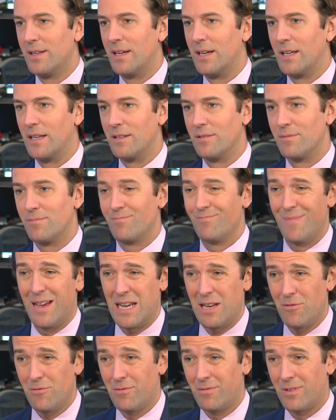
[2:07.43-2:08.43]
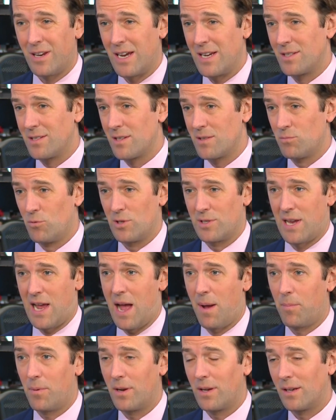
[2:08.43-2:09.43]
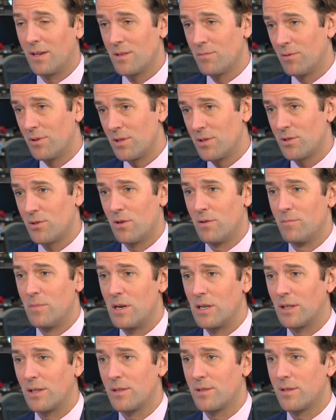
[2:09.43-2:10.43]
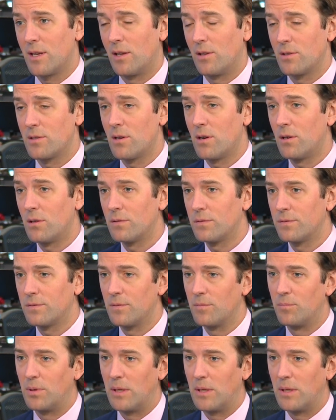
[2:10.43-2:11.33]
And in many cases, what's happening is when the stock market sells off,